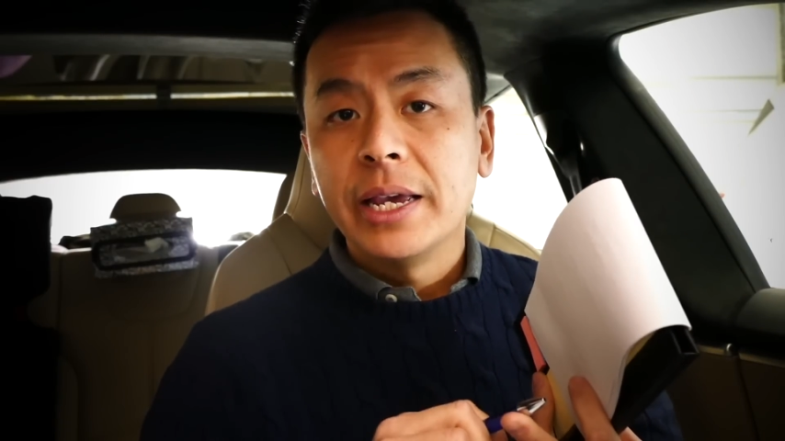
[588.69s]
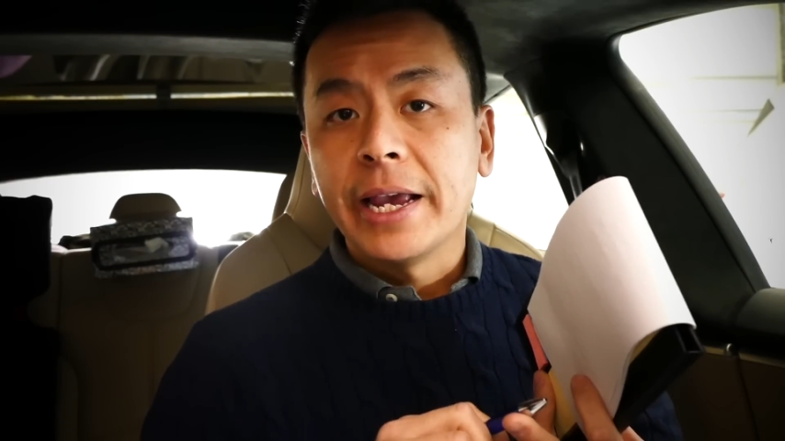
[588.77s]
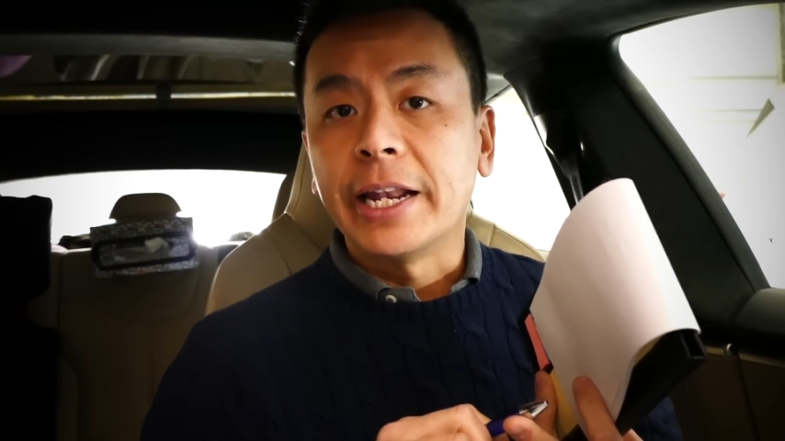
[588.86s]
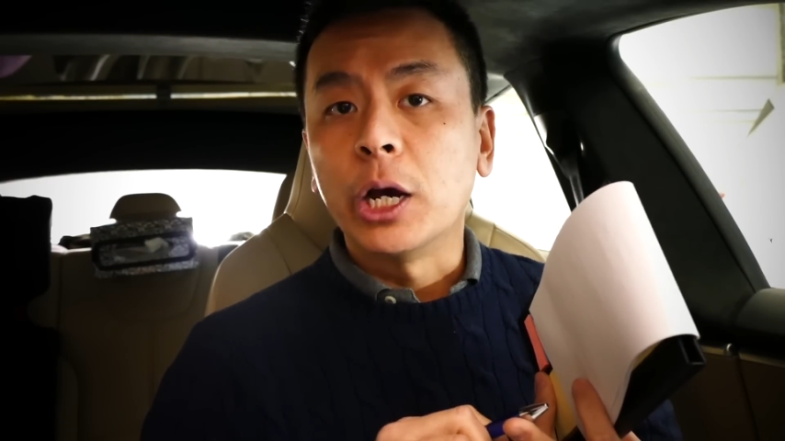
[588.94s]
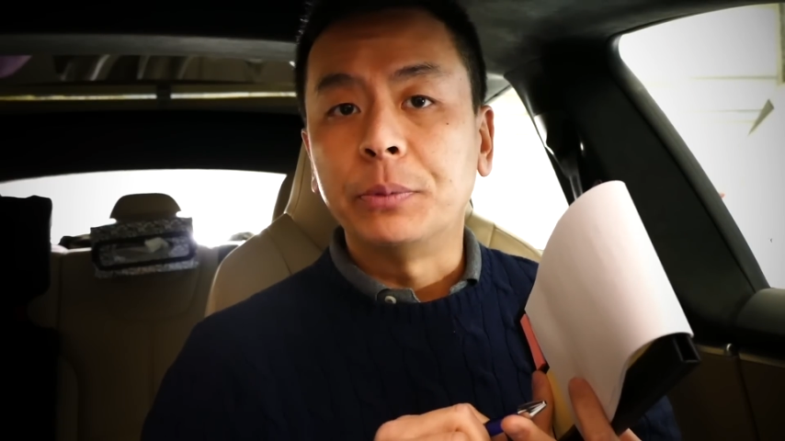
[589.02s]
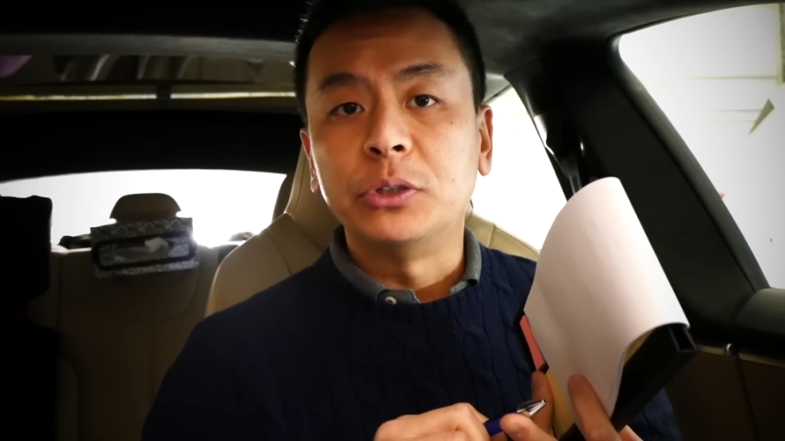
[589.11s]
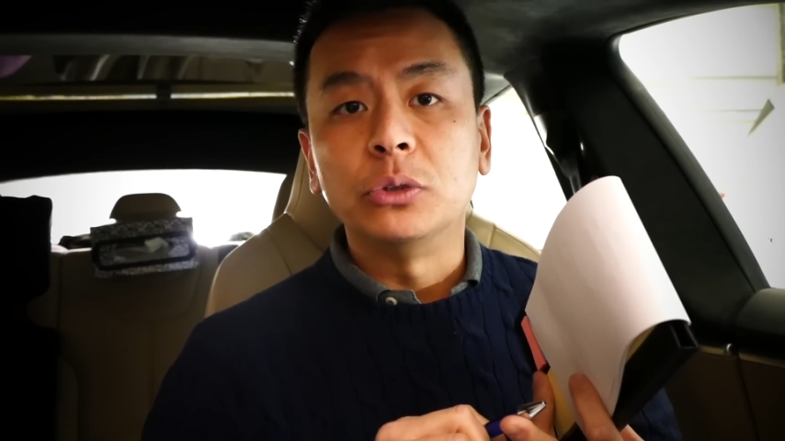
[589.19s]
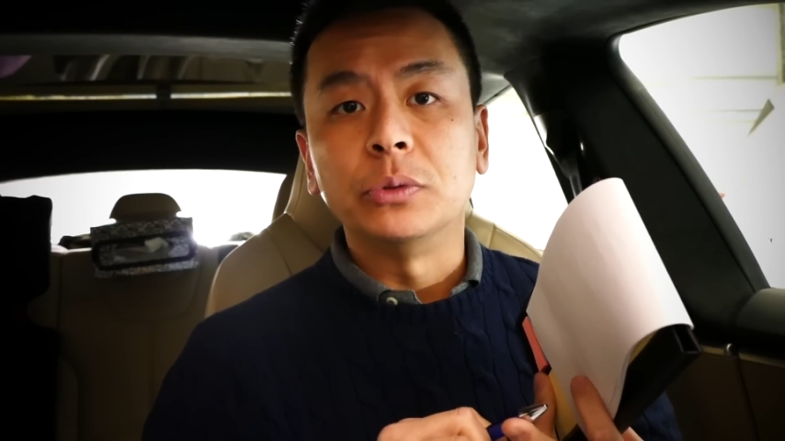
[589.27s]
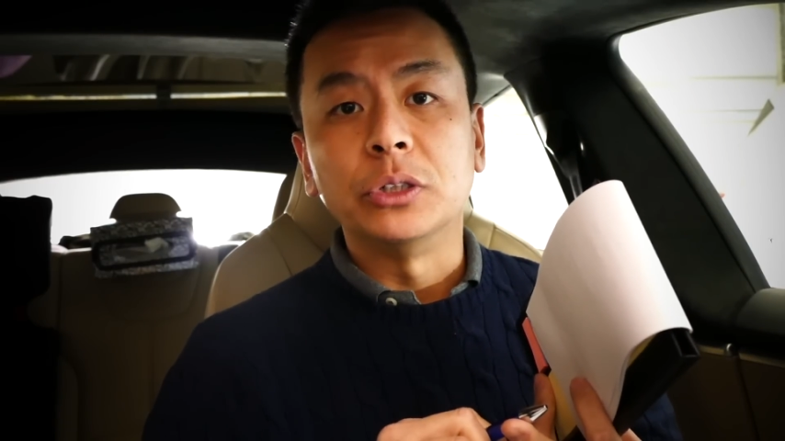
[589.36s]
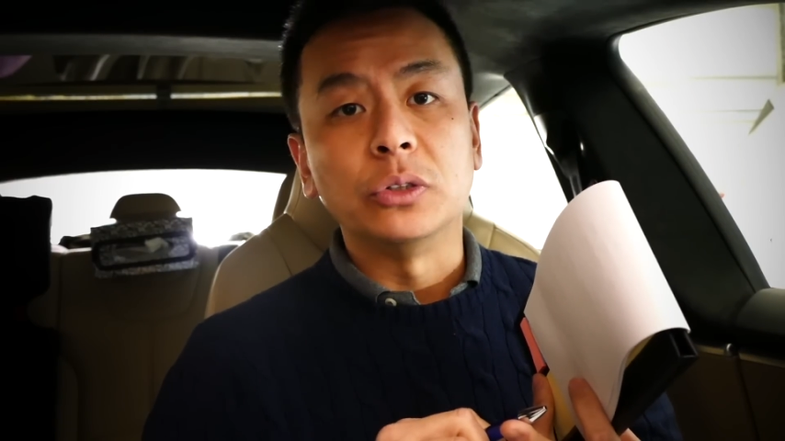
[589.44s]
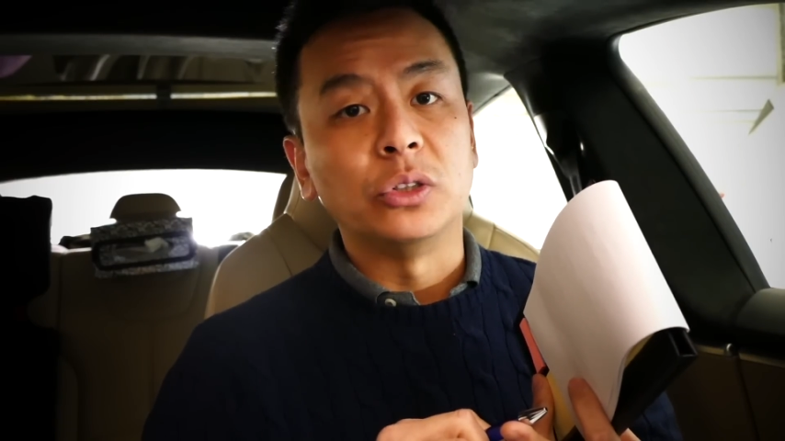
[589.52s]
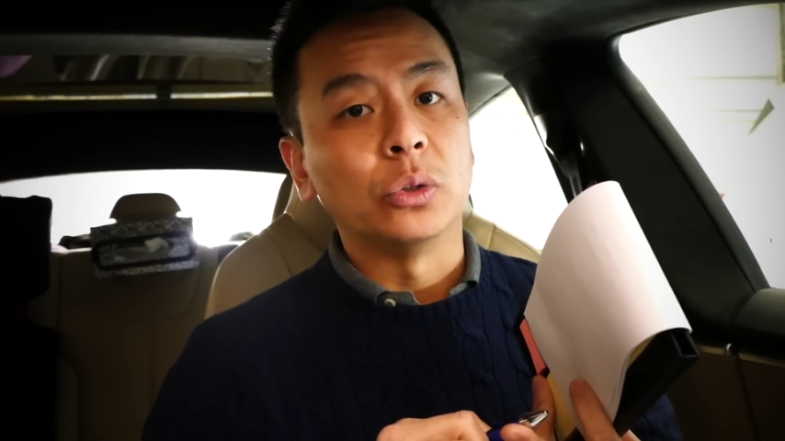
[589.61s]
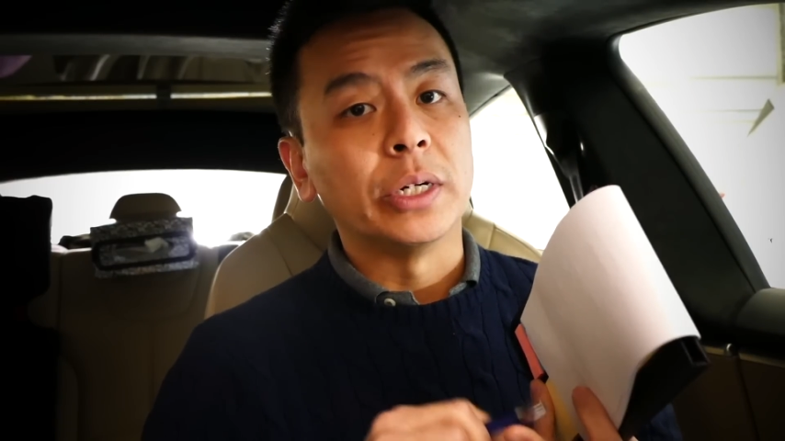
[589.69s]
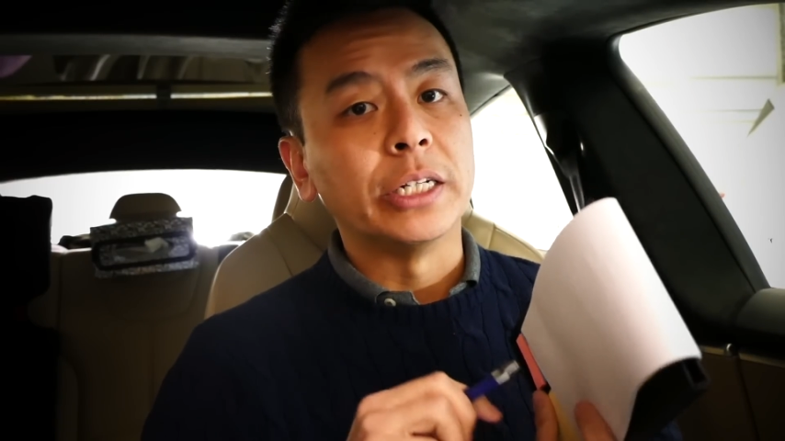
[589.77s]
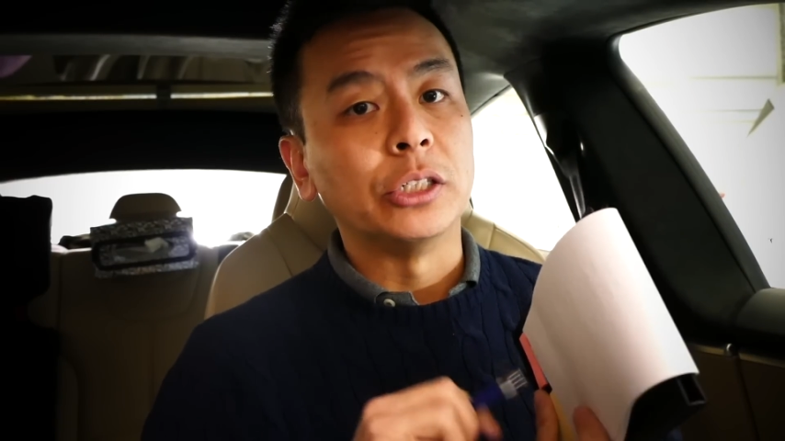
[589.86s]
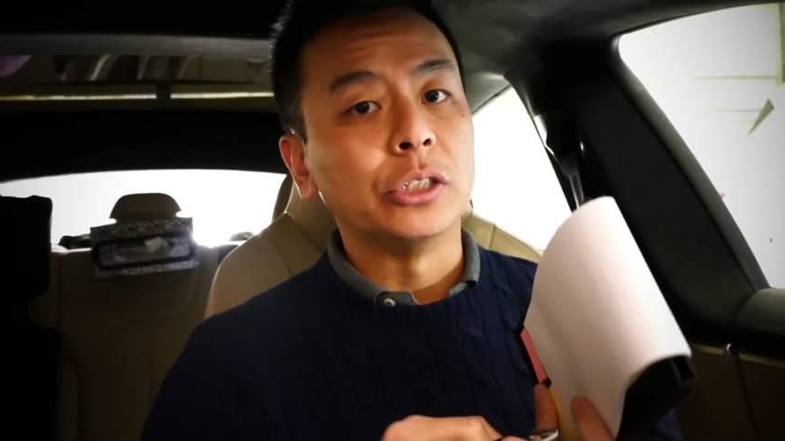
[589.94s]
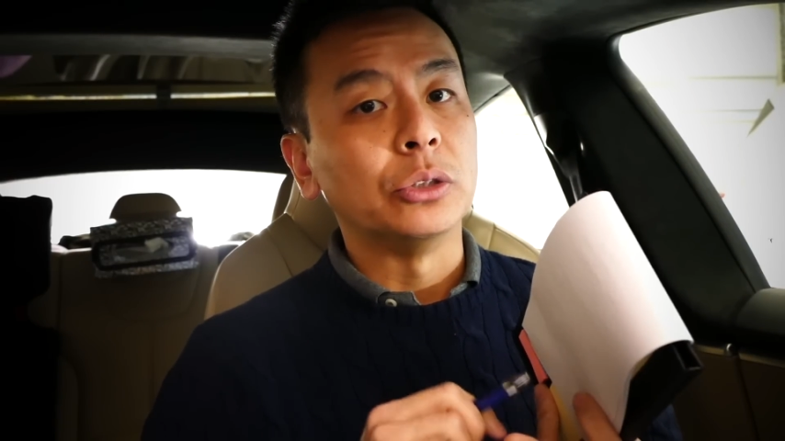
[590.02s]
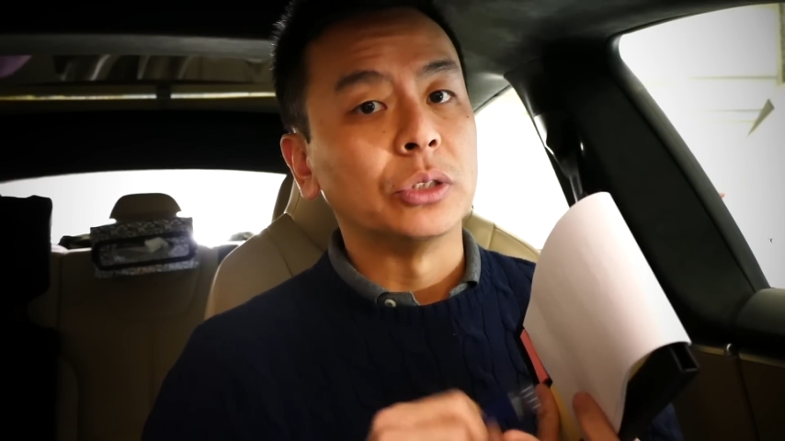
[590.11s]
it helps you reduce your
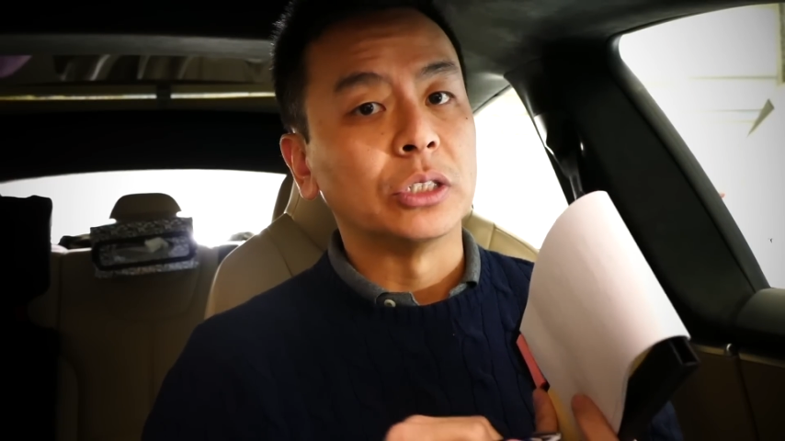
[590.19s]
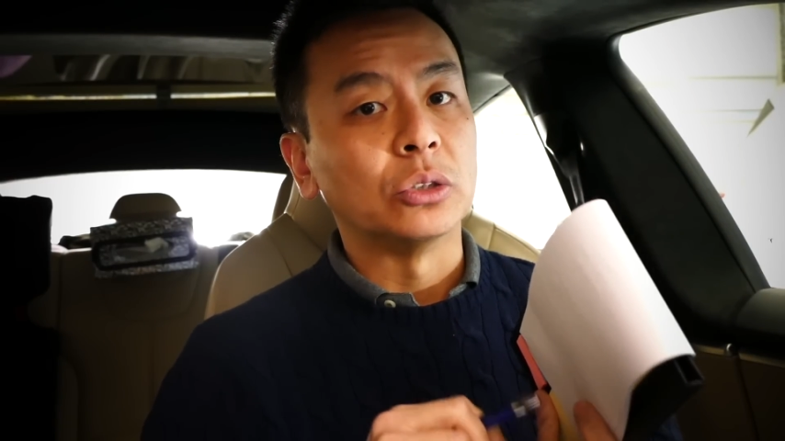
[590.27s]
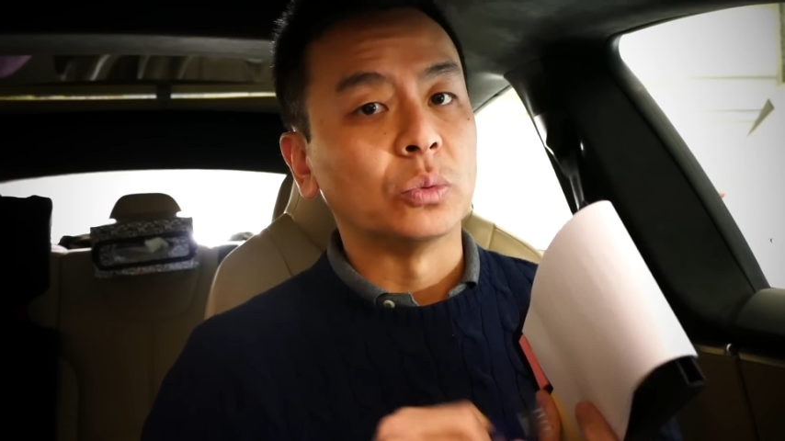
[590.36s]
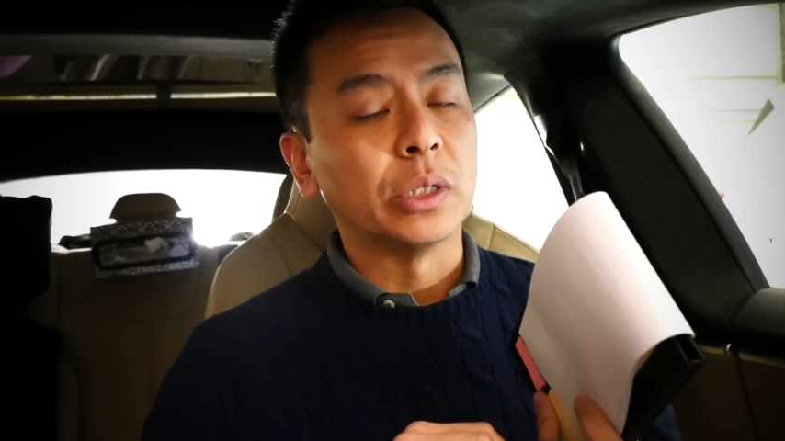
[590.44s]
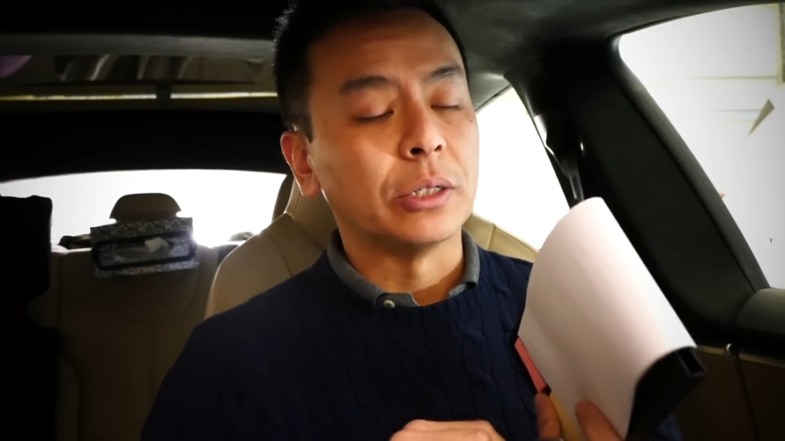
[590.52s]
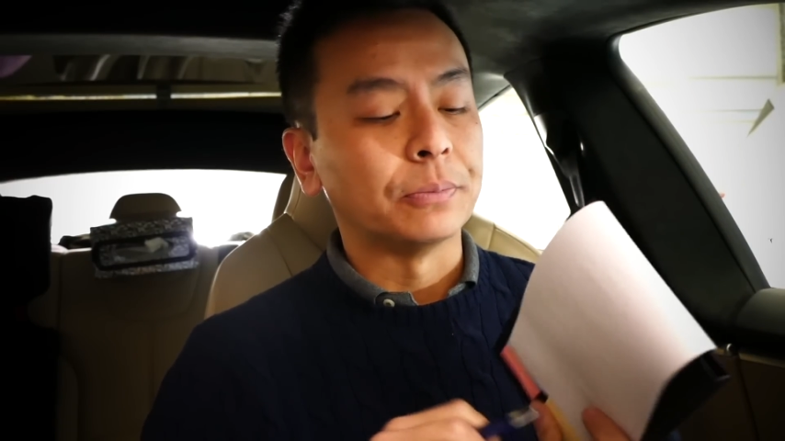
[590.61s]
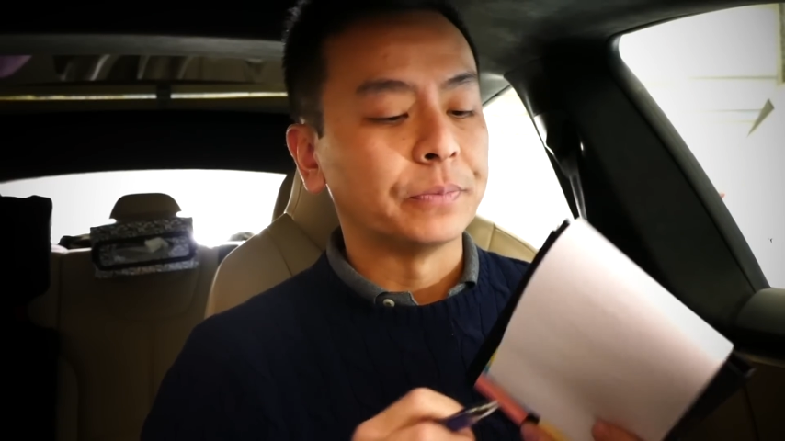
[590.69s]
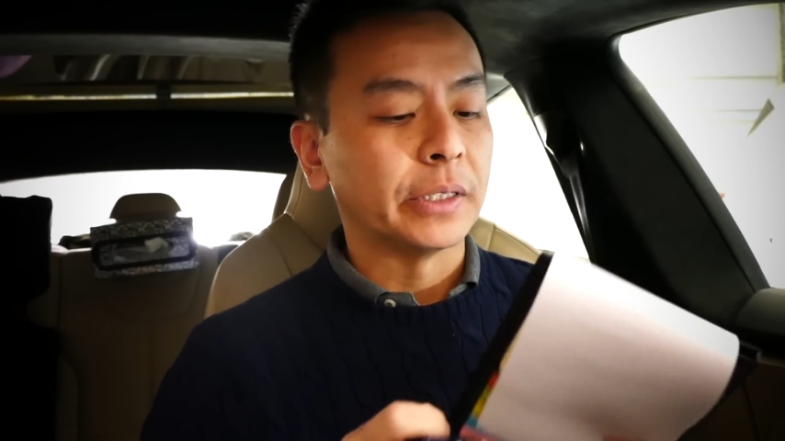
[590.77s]
energy use as well.